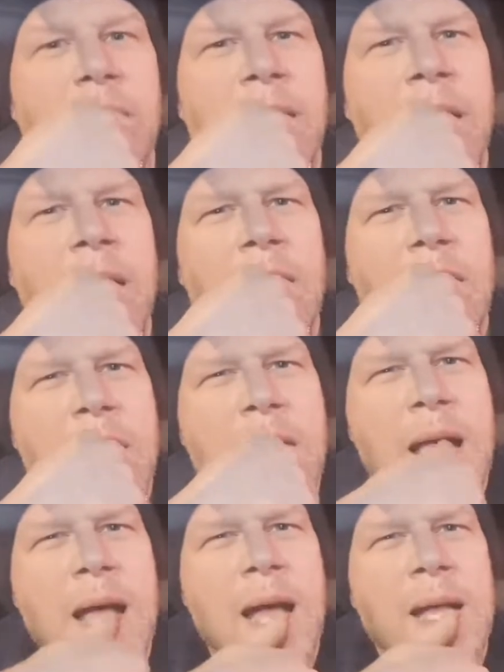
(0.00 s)
Yeah,
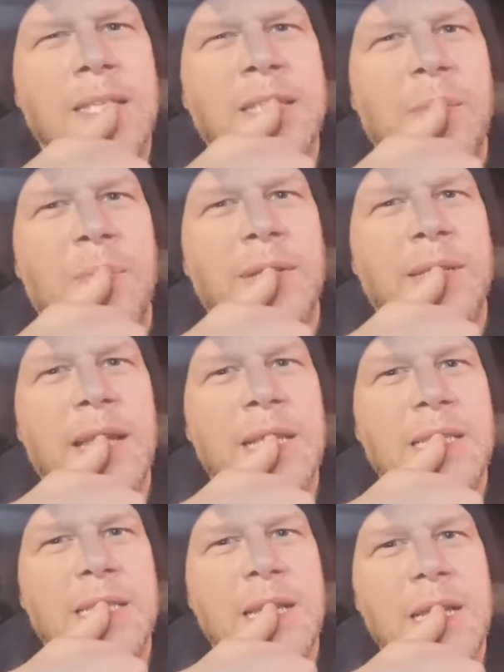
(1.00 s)
separate
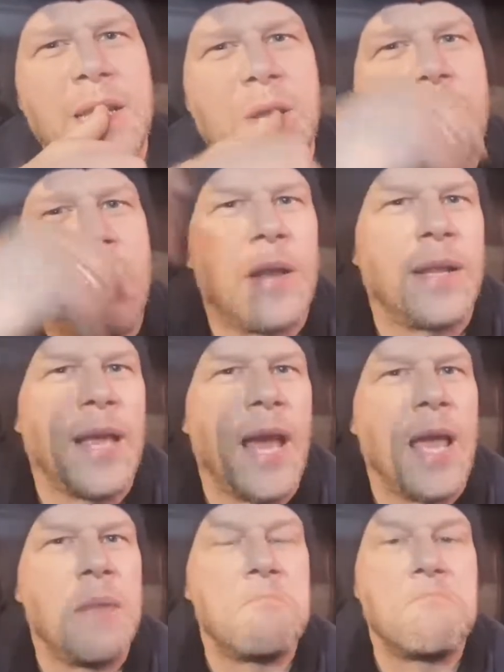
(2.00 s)
disc, new kind of
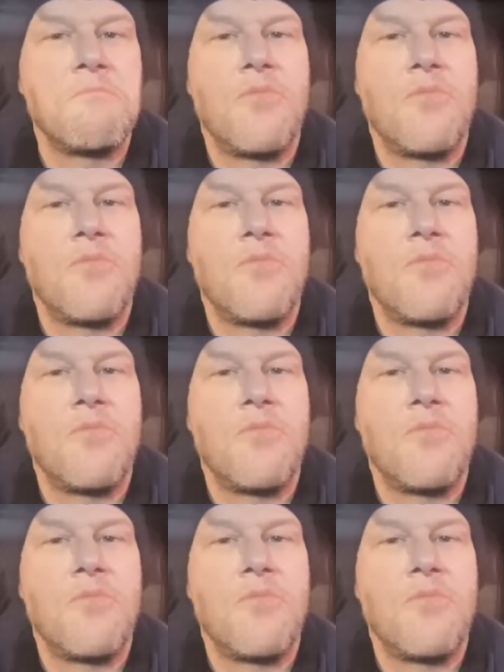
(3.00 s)
game.